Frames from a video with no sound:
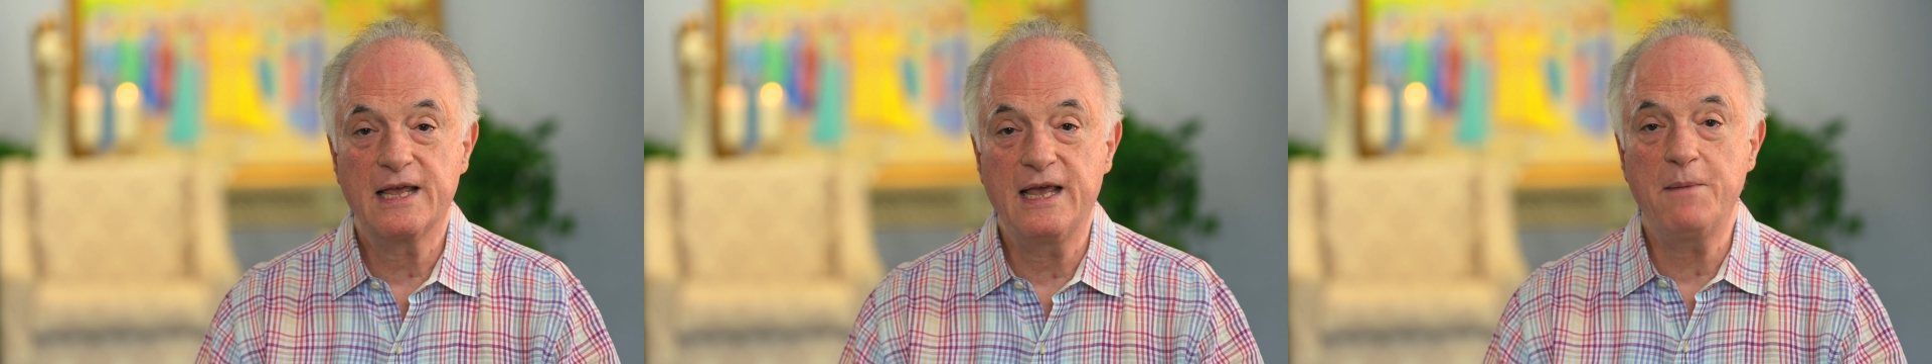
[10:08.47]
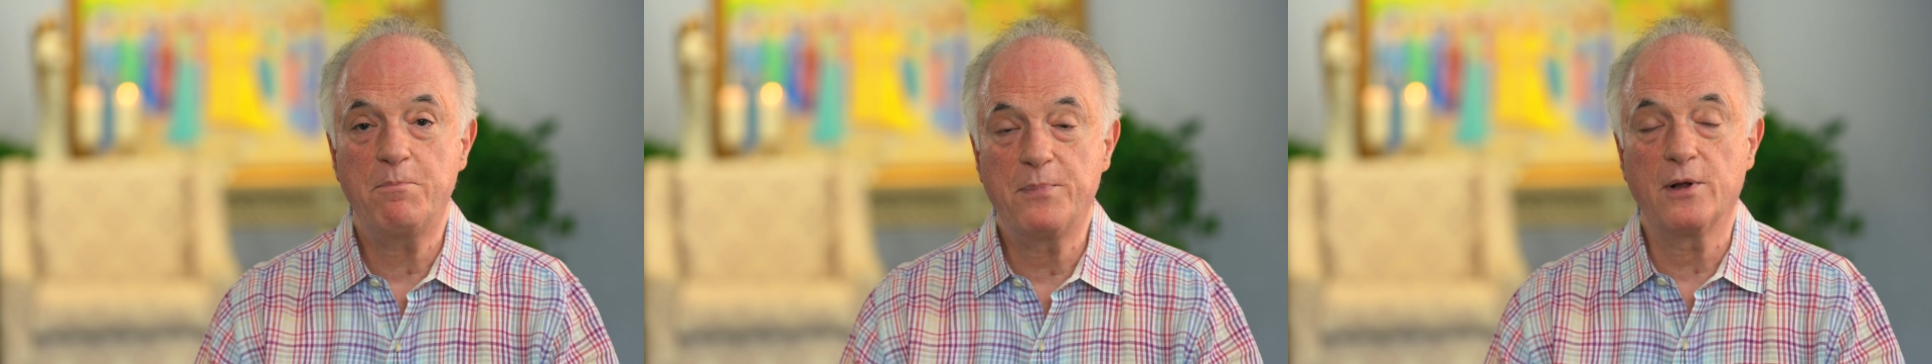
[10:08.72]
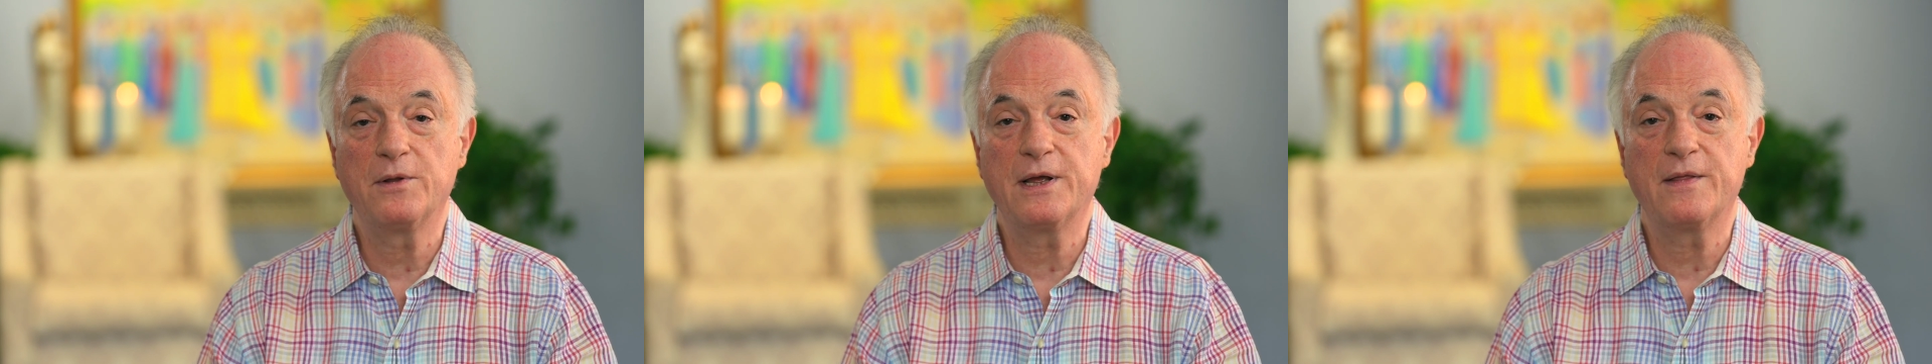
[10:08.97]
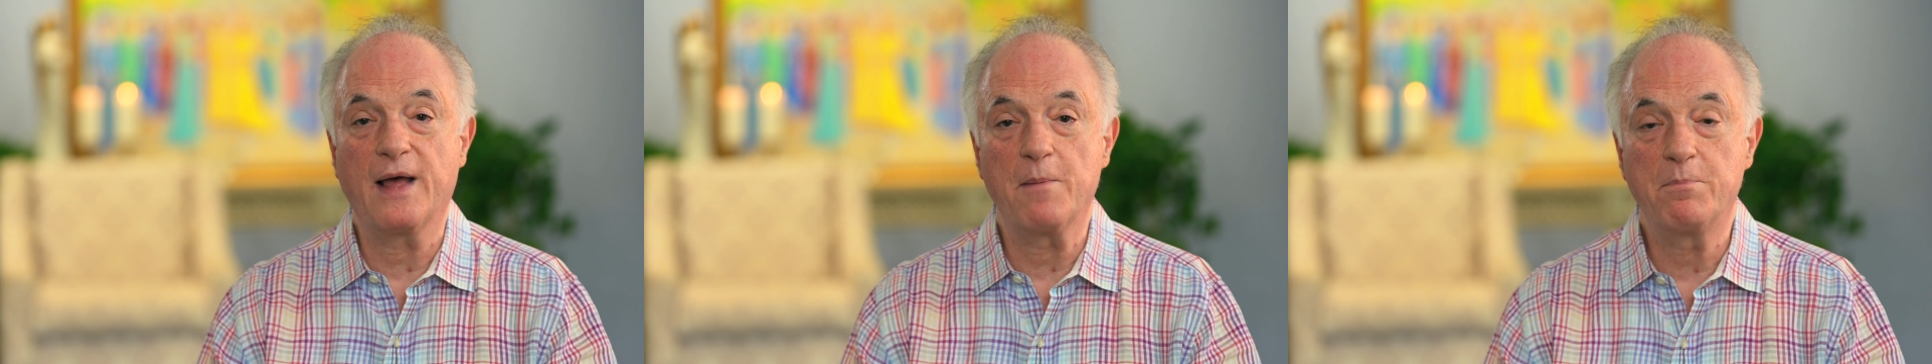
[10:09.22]
keep
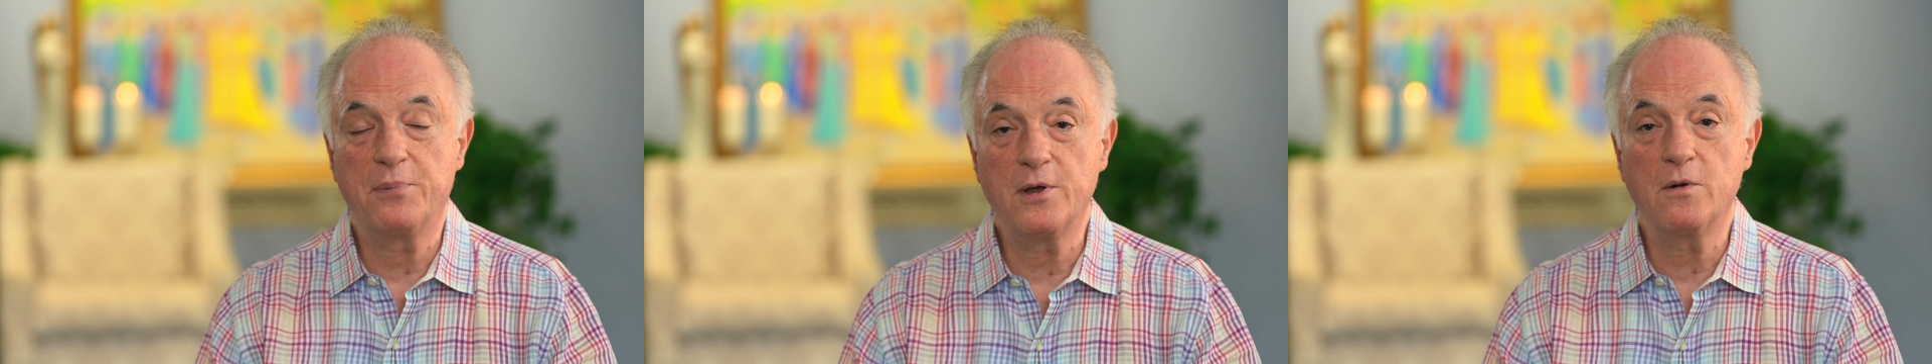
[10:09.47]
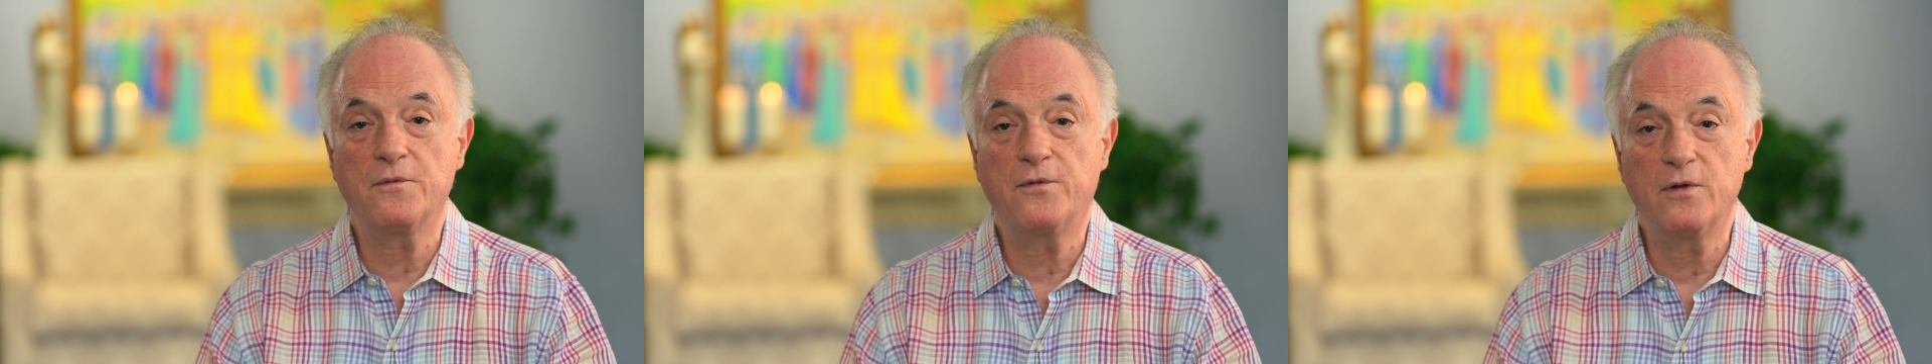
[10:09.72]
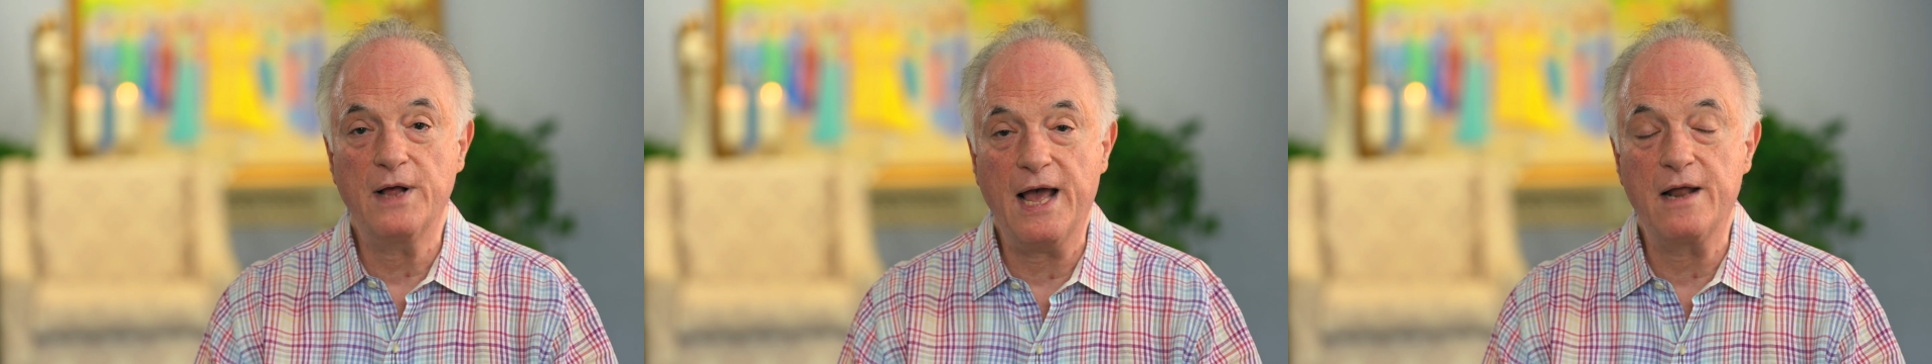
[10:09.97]
building that beautiful